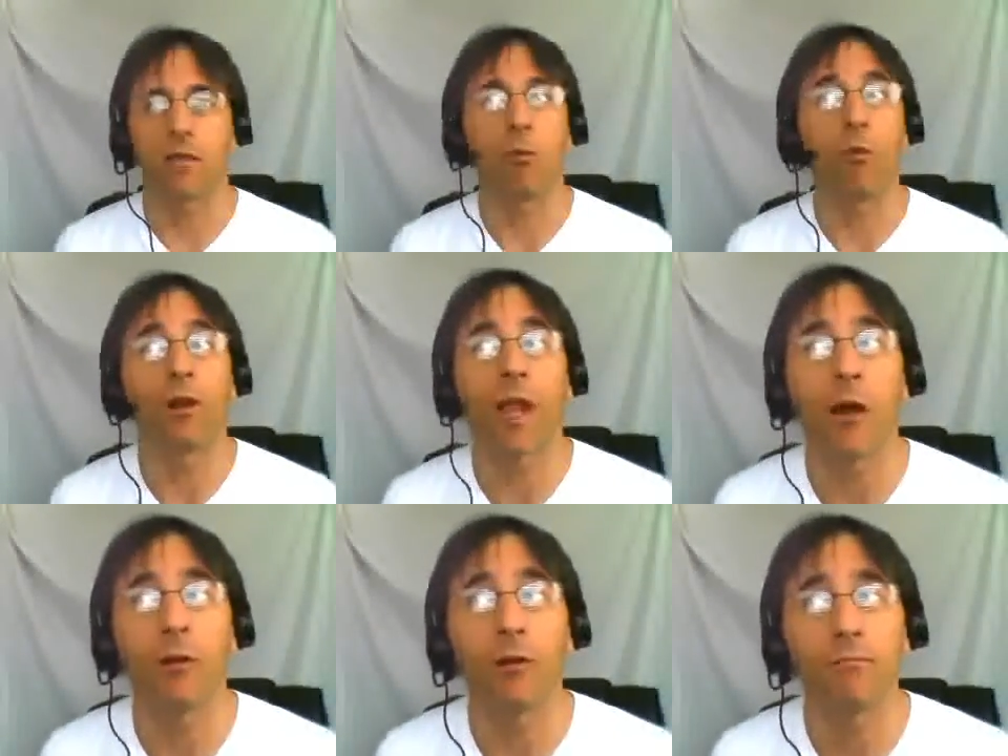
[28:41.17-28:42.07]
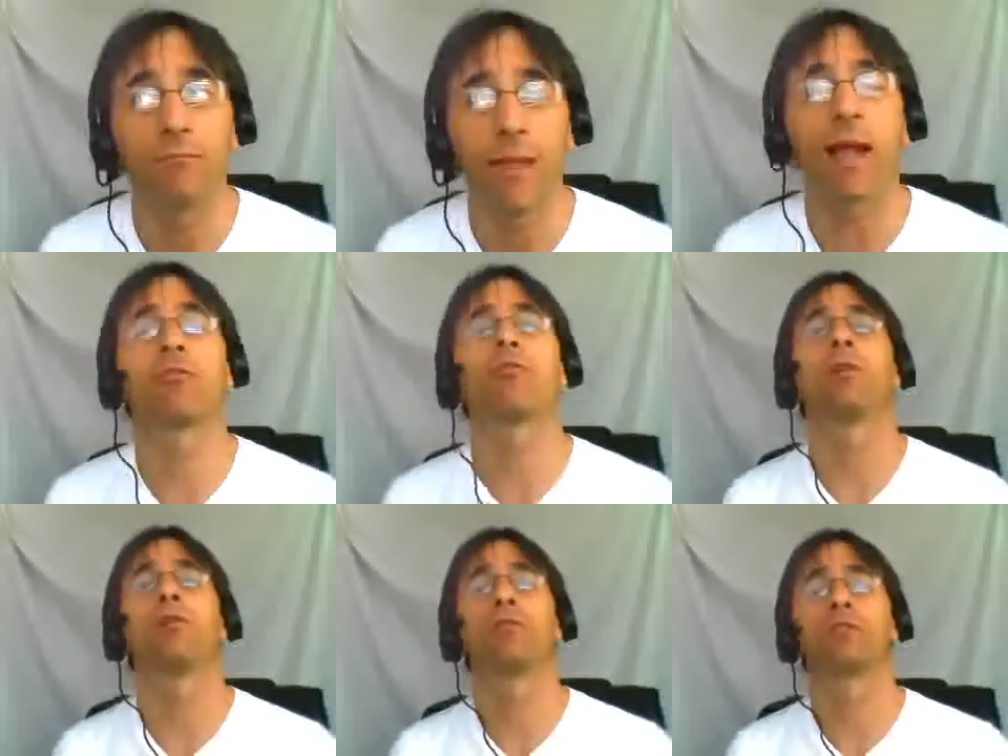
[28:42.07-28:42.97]
they wouldn't allow it. That's
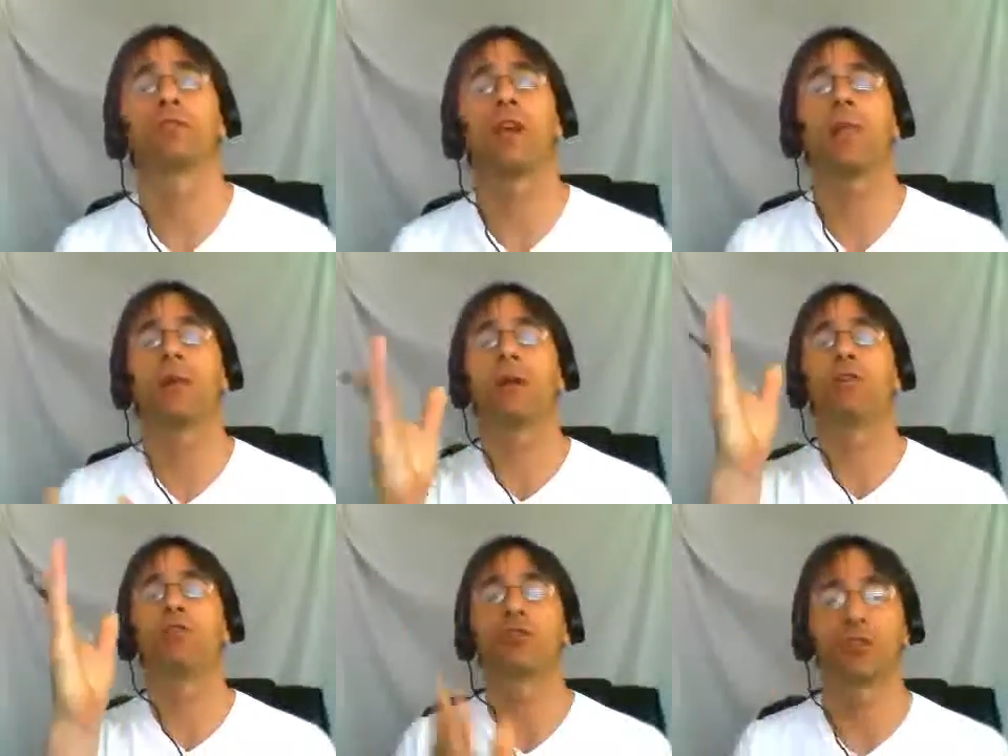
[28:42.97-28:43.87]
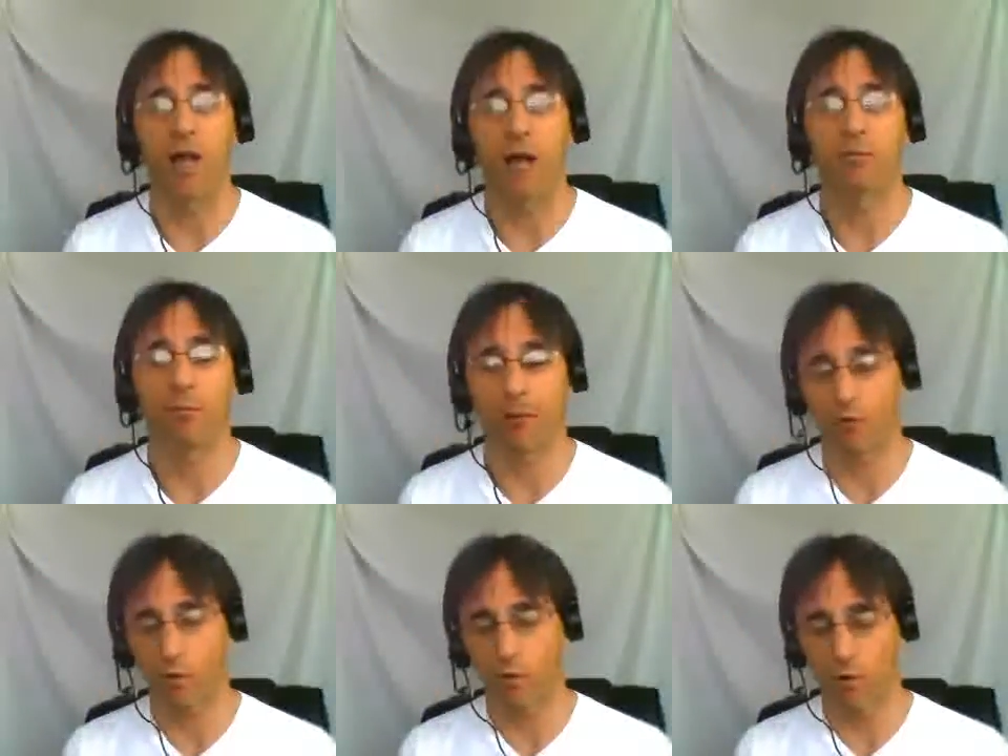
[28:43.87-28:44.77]
when the cross-examination stopped,
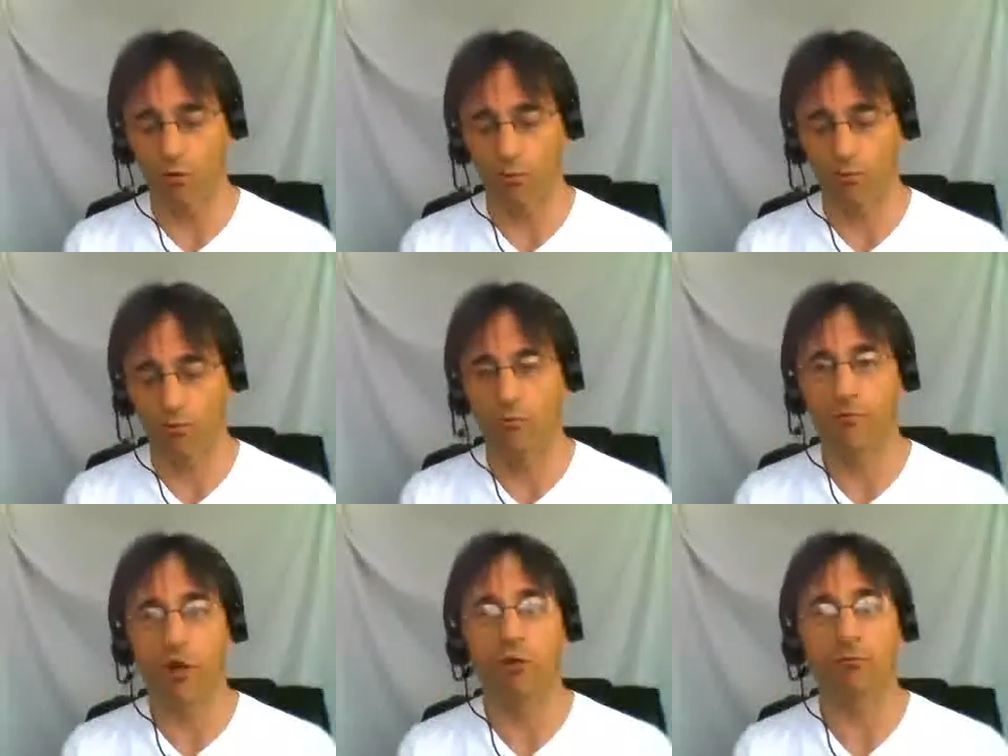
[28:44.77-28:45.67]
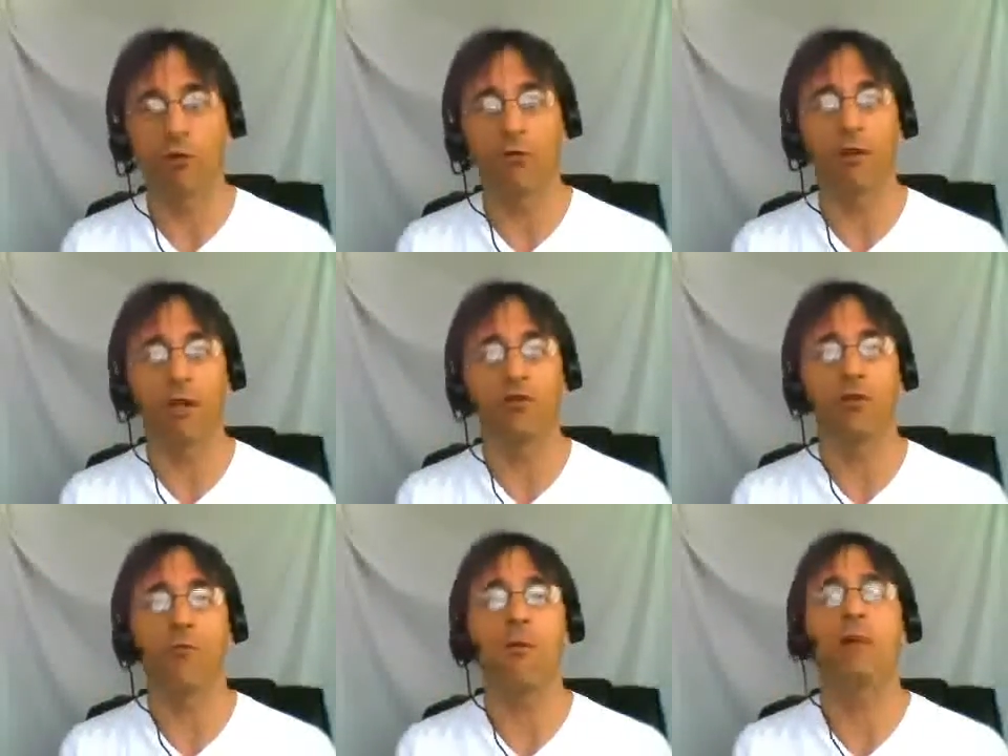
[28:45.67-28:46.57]
because we had already proven under oath, the
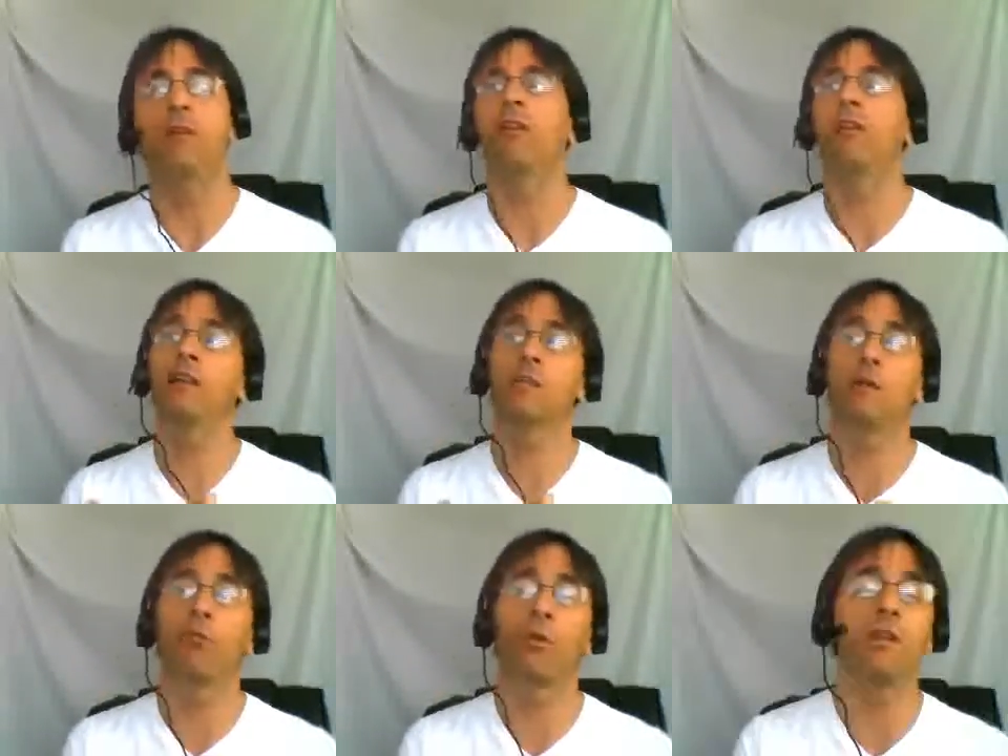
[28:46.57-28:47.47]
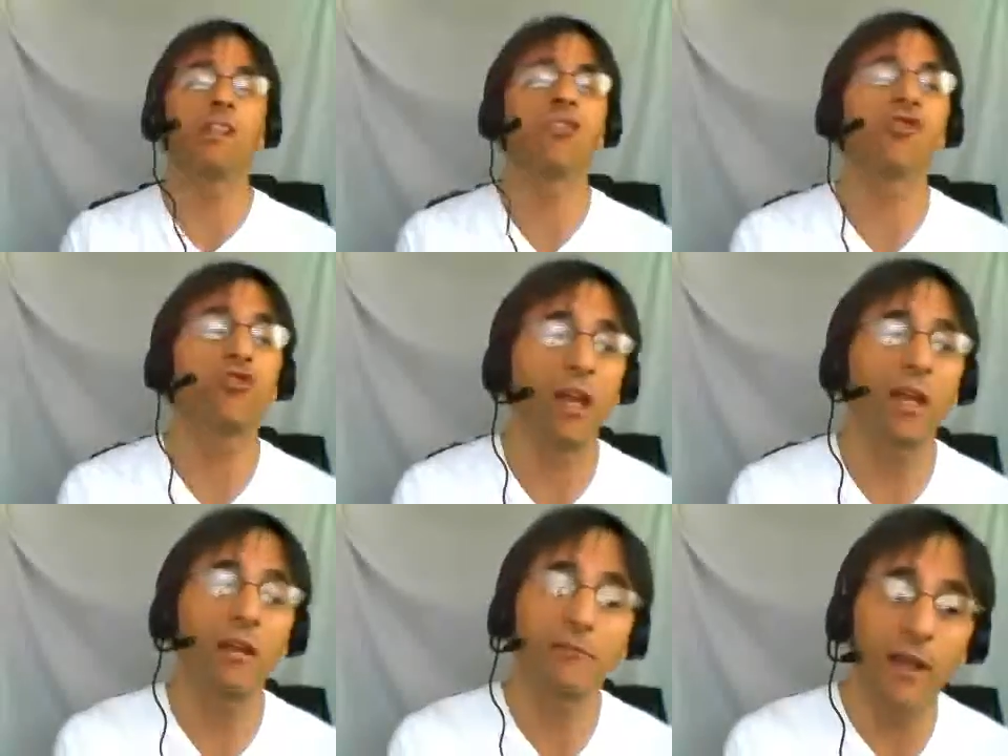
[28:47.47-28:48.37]
agent admitted, unless they're within the
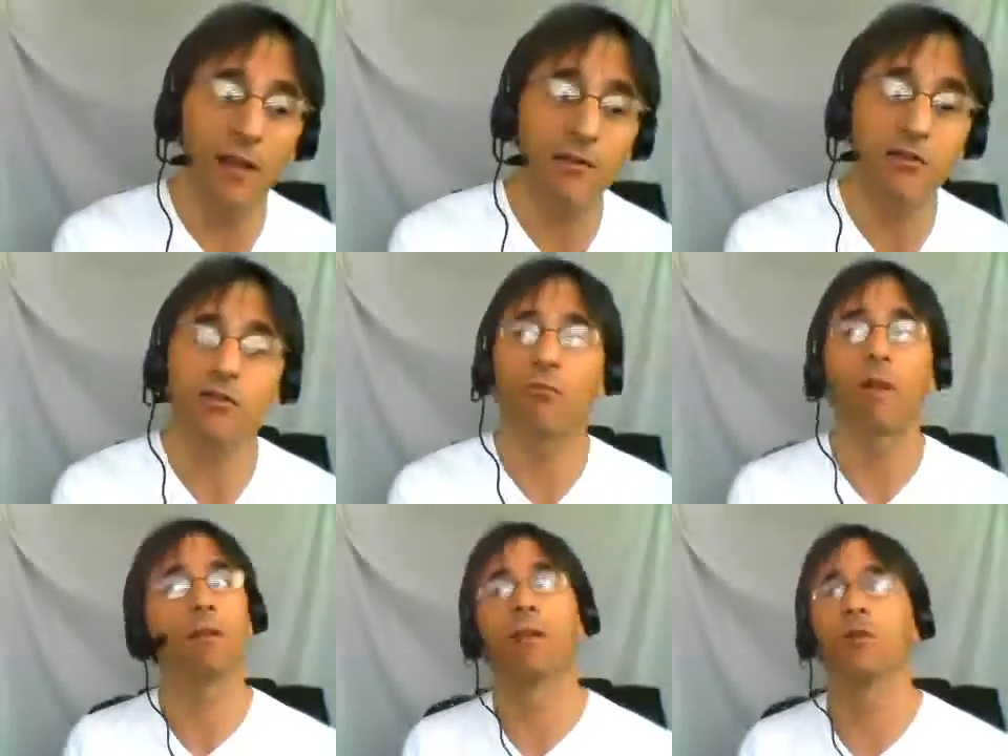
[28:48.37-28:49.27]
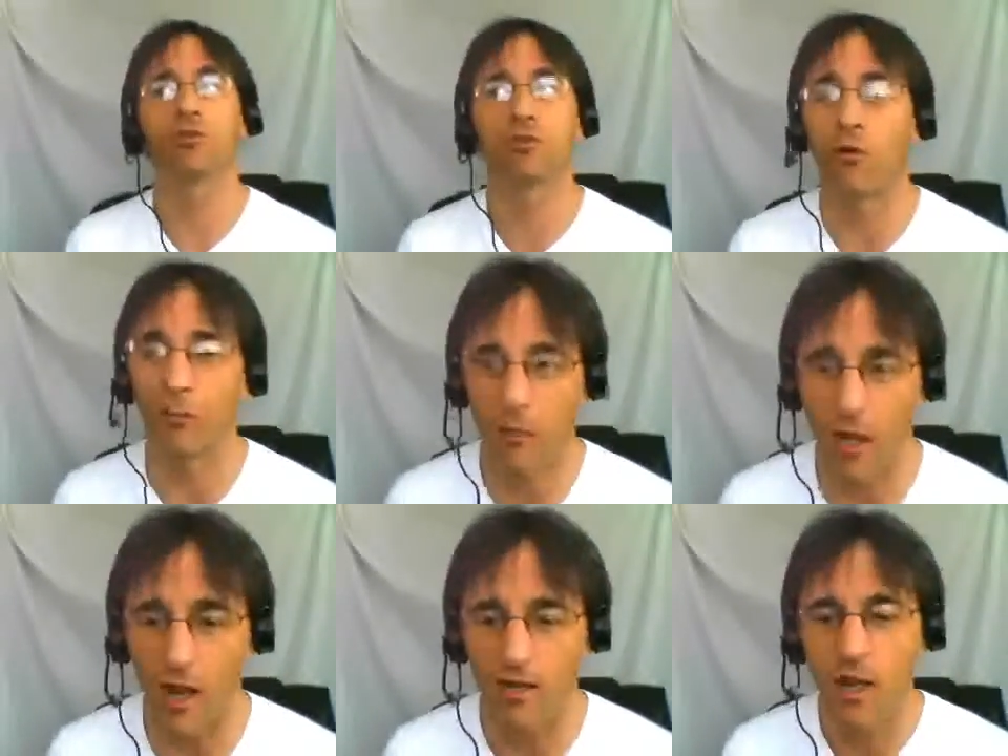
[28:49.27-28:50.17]
state of Texas, the regulations don't
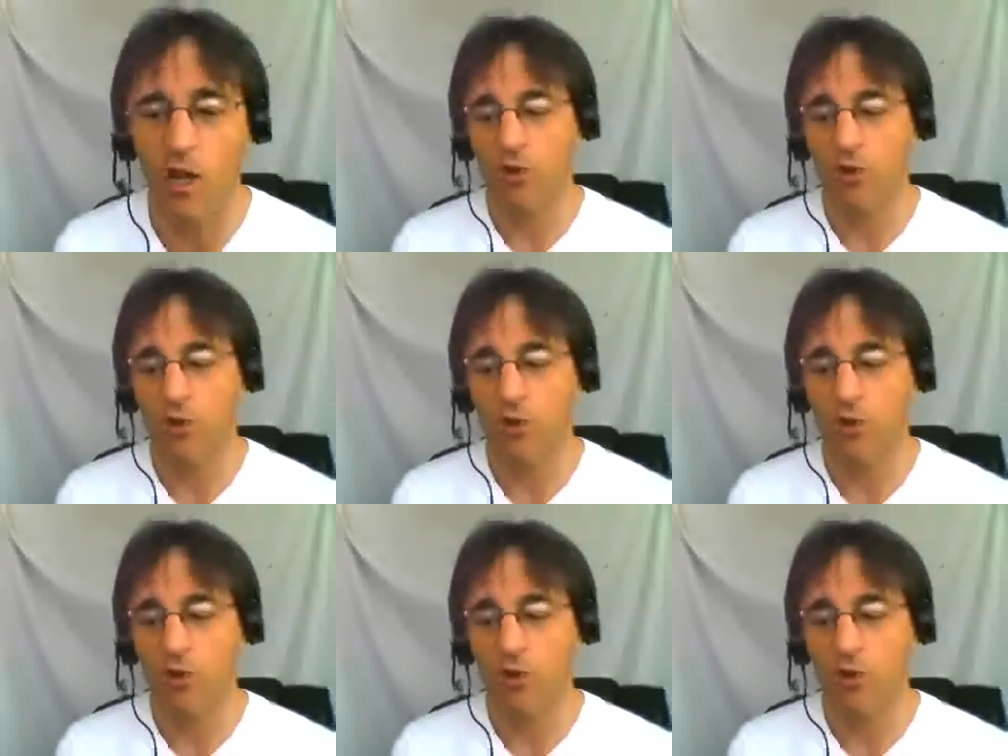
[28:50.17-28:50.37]
apply.